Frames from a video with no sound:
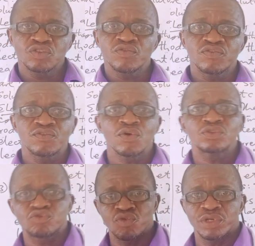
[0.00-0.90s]
to
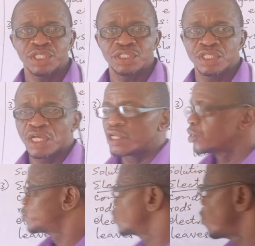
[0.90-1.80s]
flow through it.
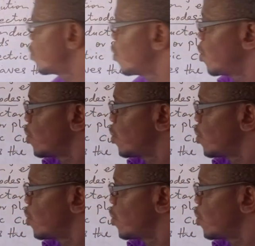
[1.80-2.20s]
So